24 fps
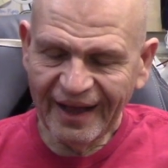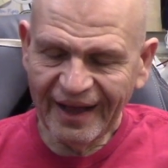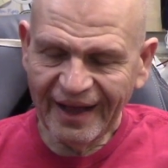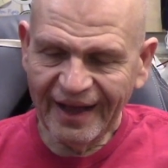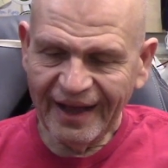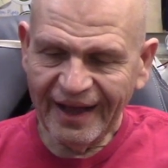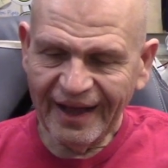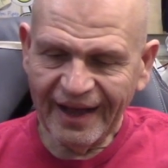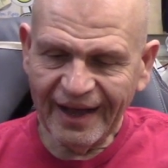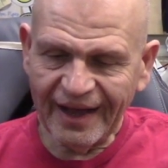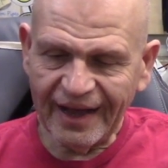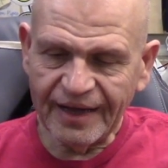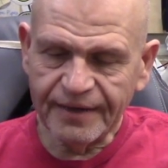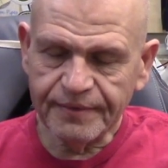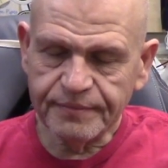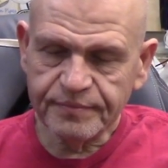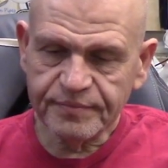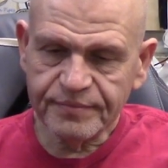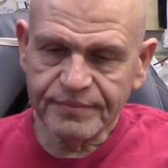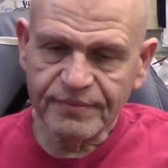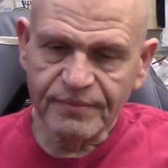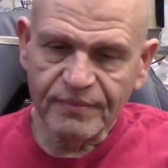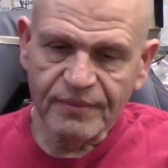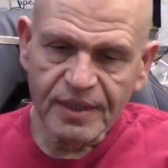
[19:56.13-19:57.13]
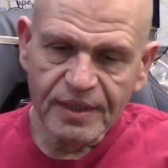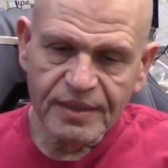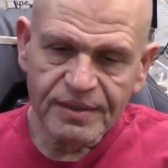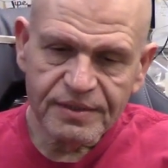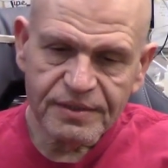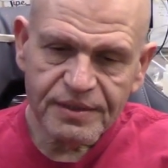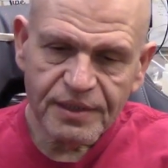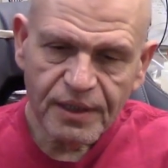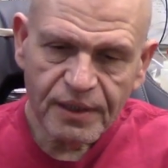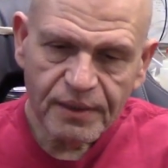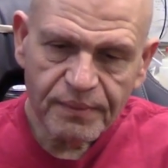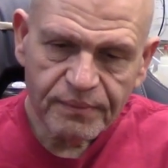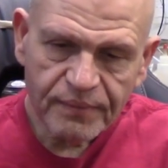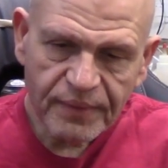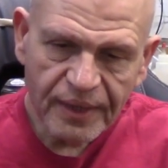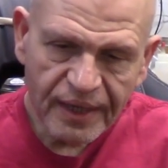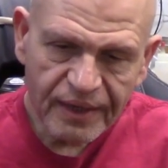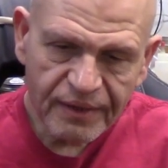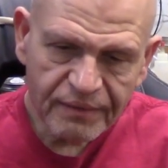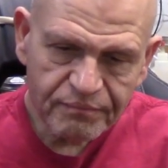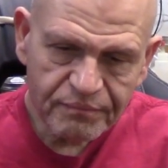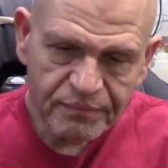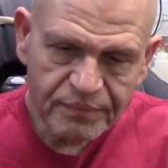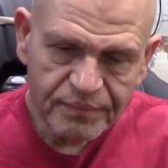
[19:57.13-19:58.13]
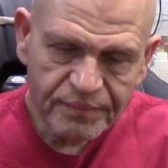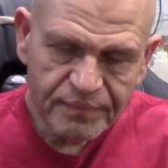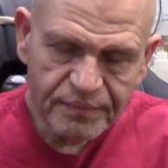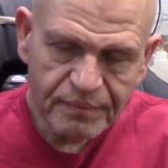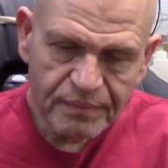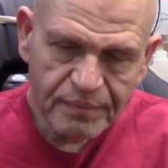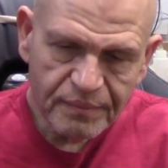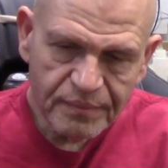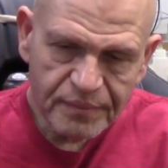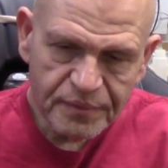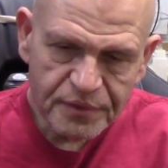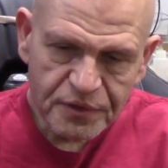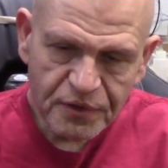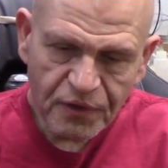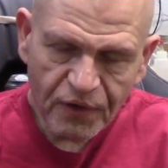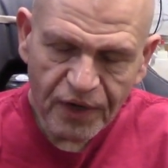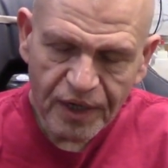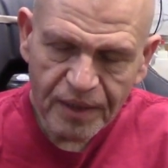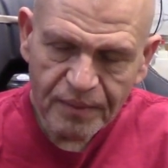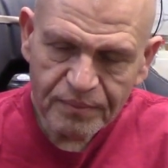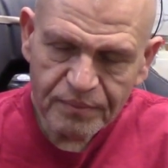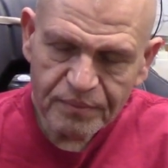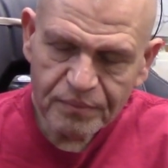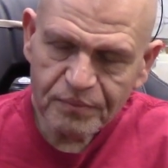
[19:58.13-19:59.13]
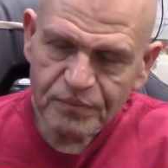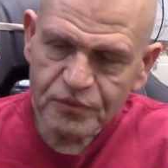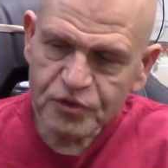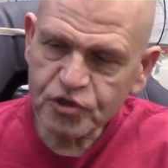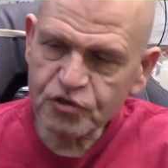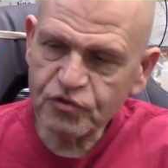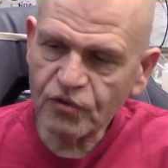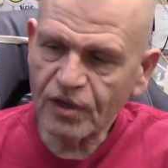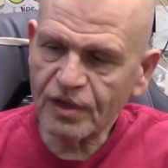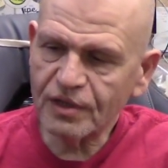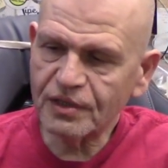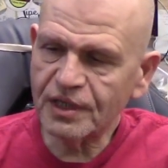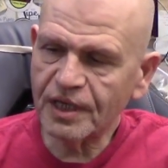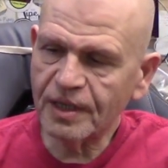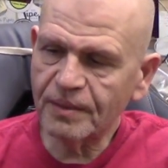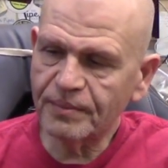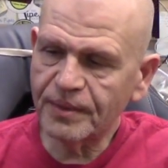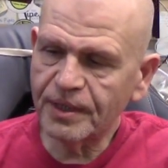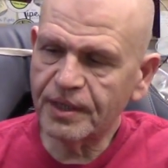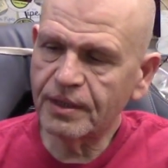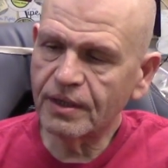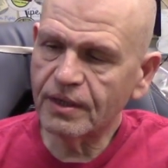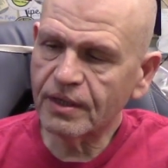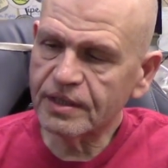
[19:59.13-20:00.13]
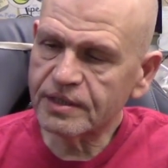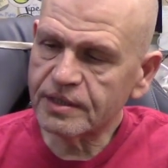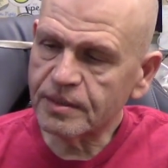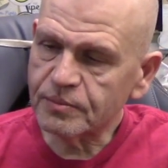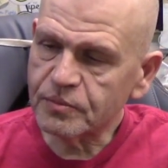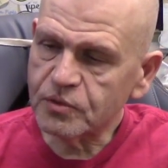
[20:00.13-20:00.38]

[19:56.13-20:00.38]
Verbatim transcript: Ah, so I, I'm sorry, I'm struggling a bit here because I'm